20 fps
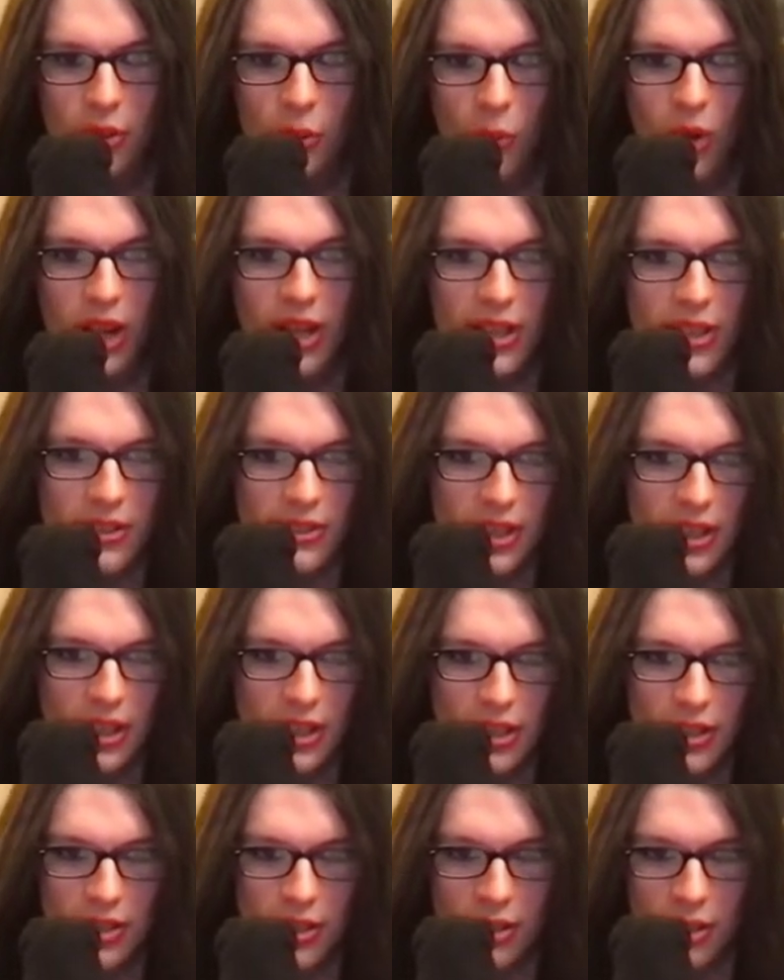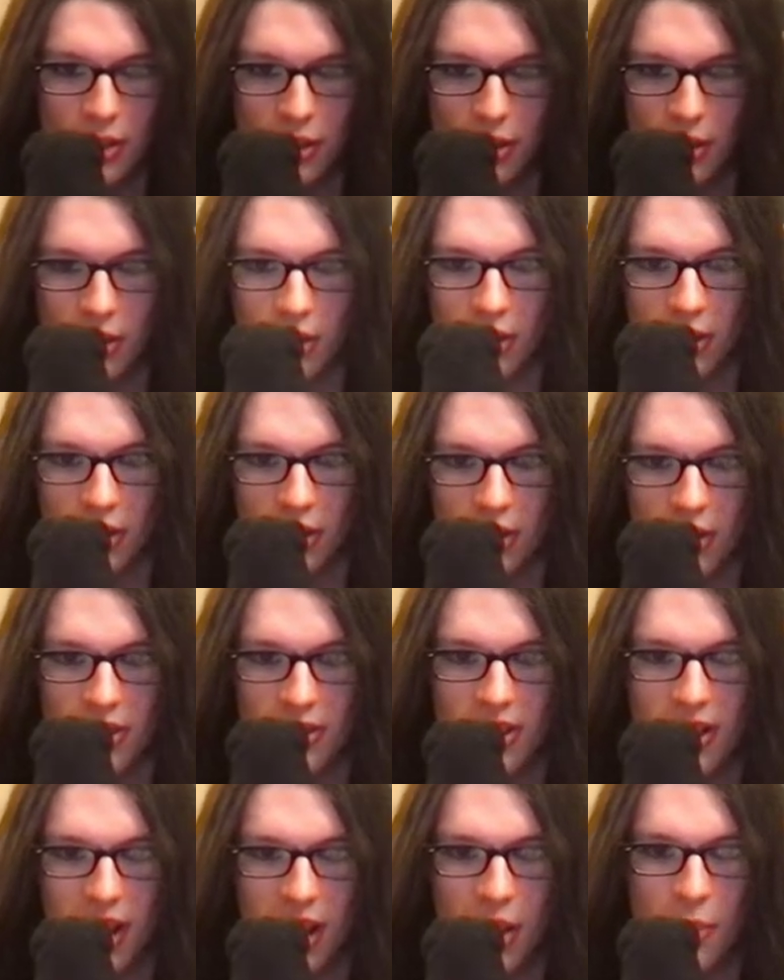Wait, he did. He
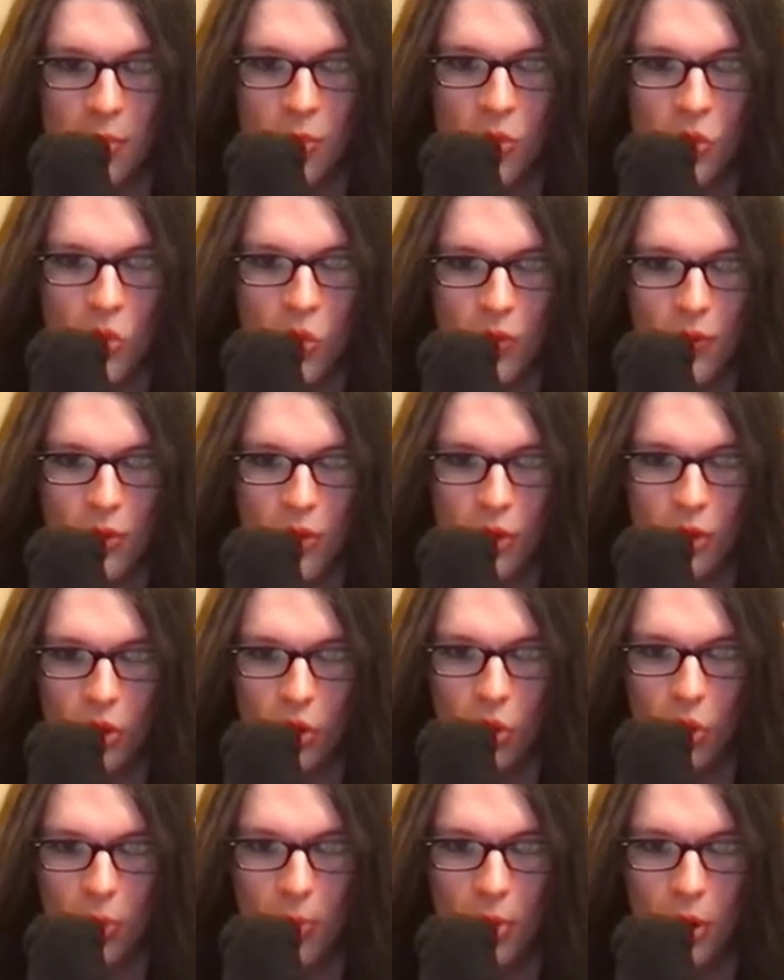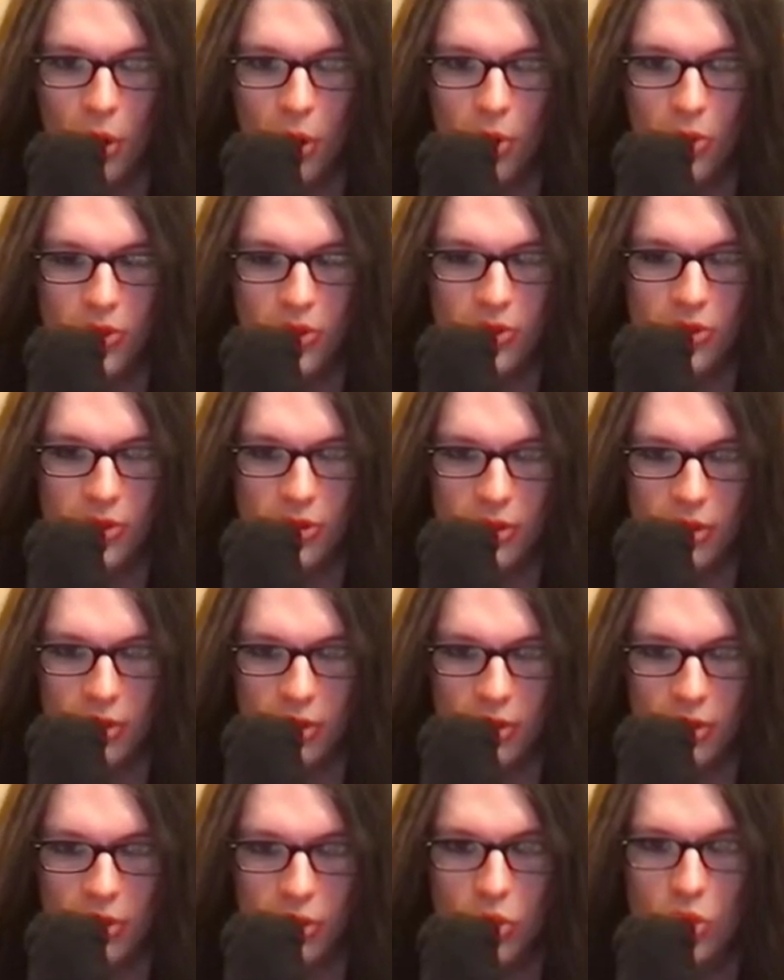said I moved the goalpost.
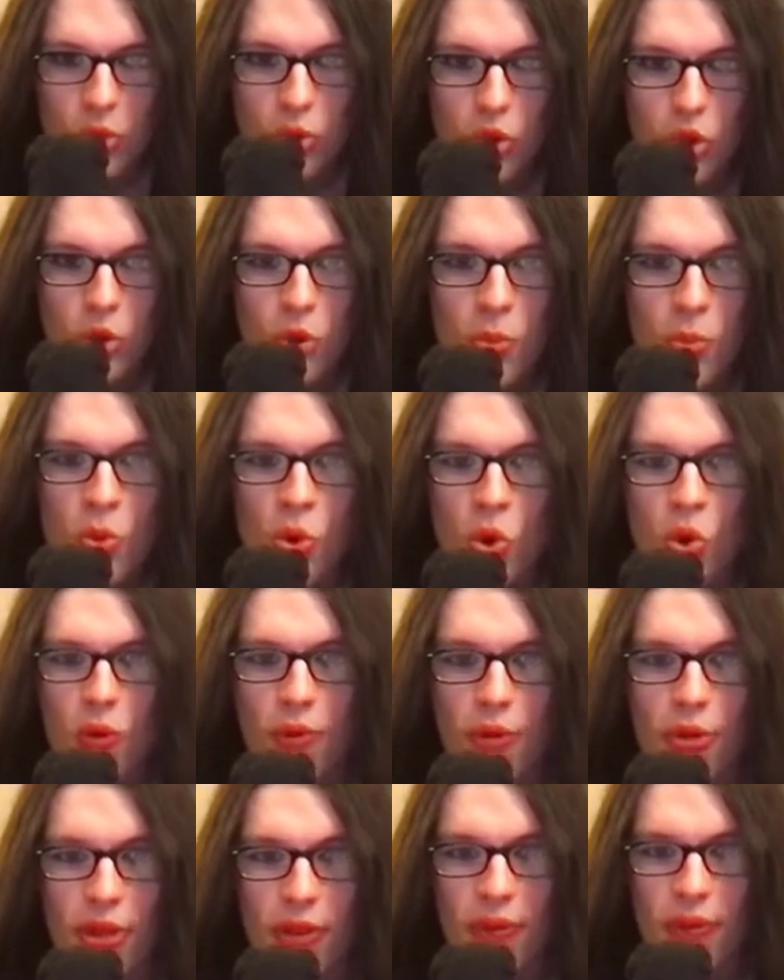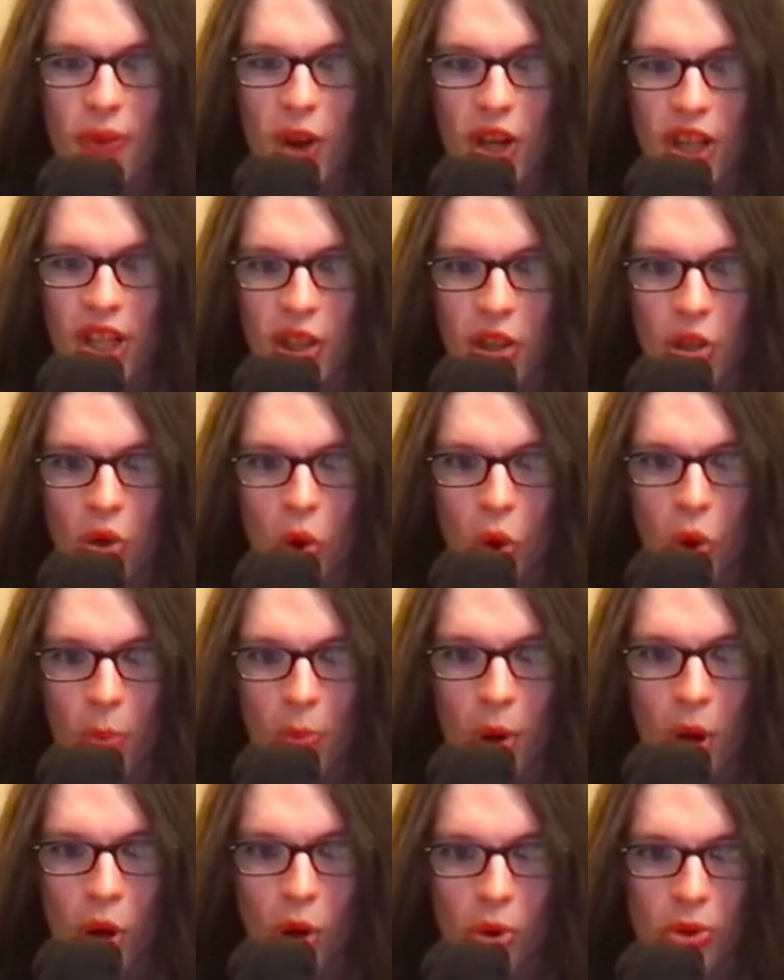Dude, you moved the fucking
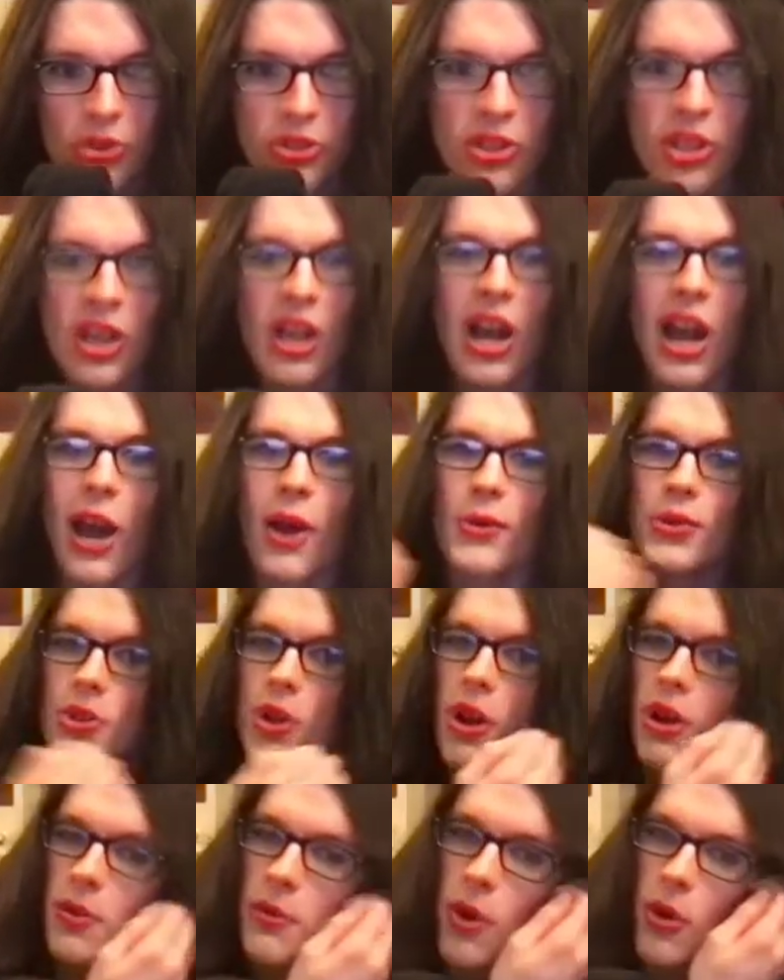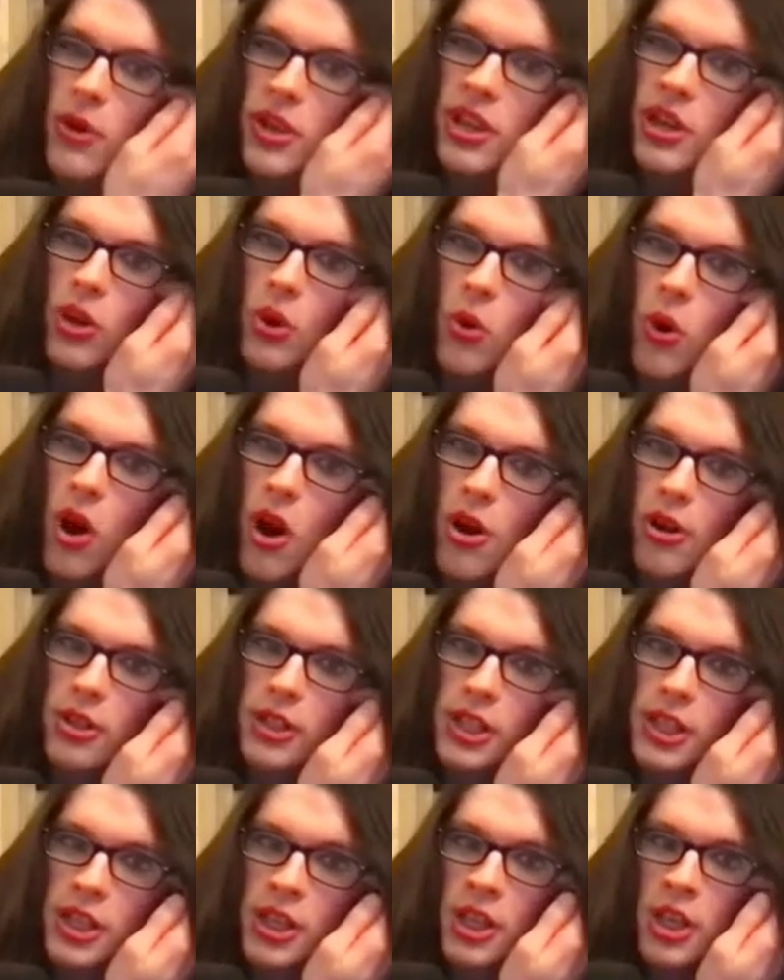goalpost. I was talking about
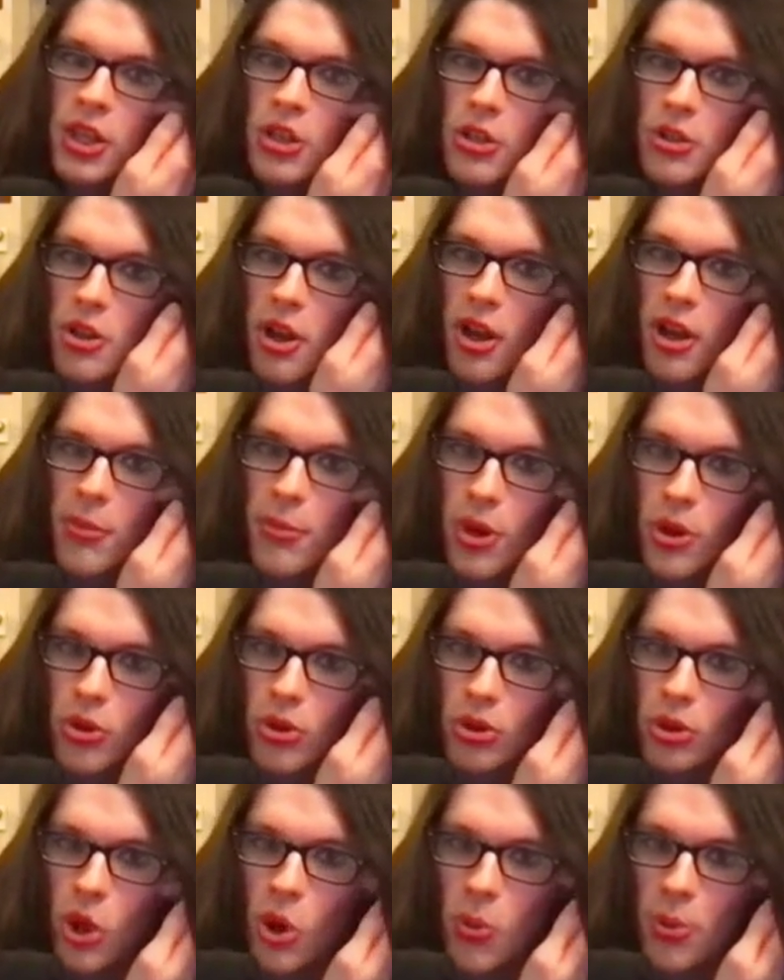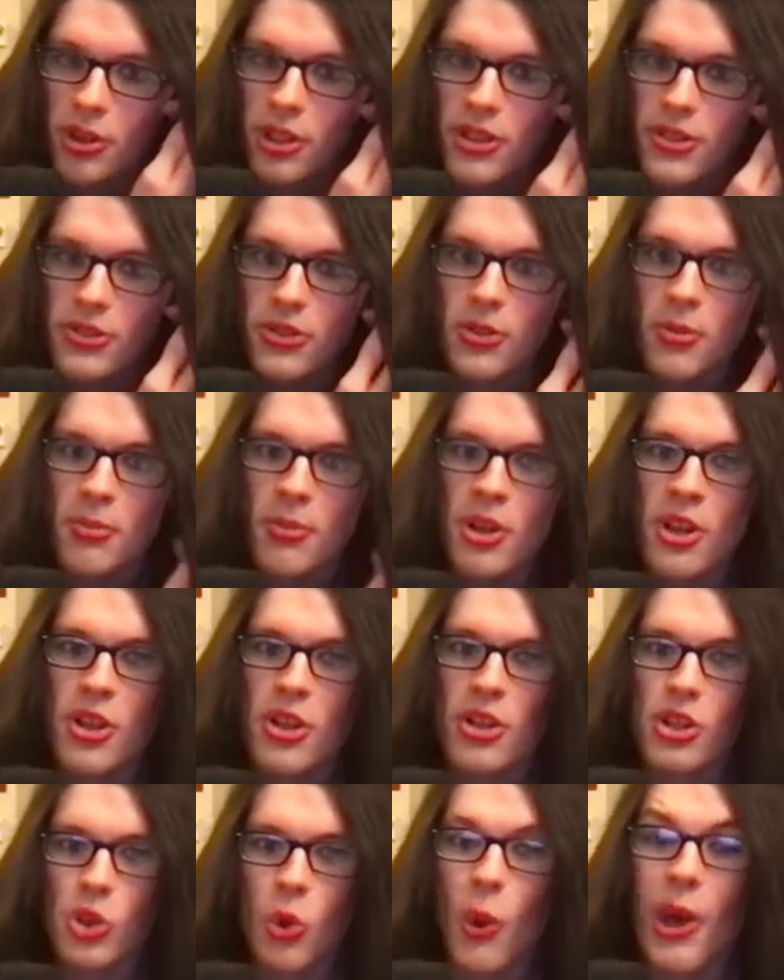inequality. You're talking about globalism.
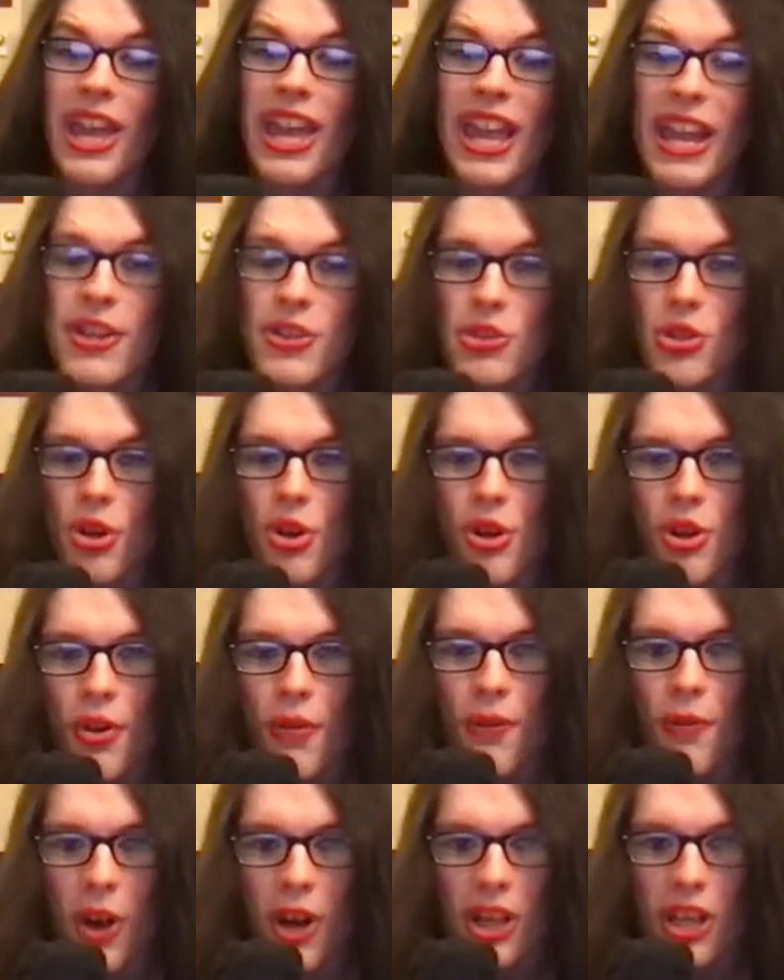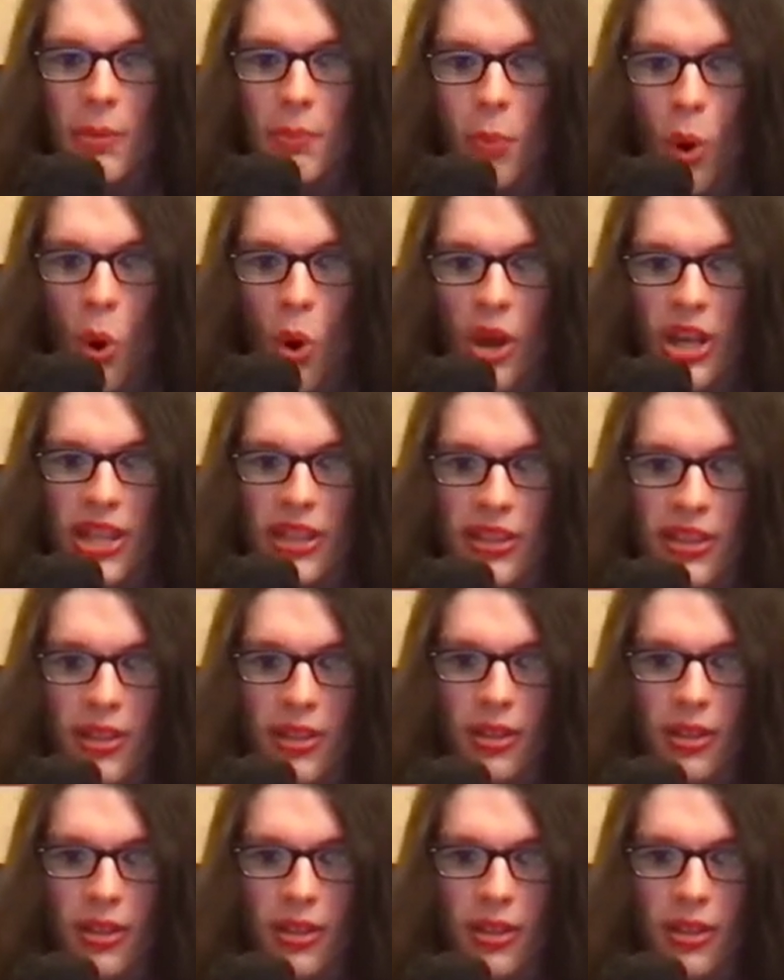So I answered your fucking point.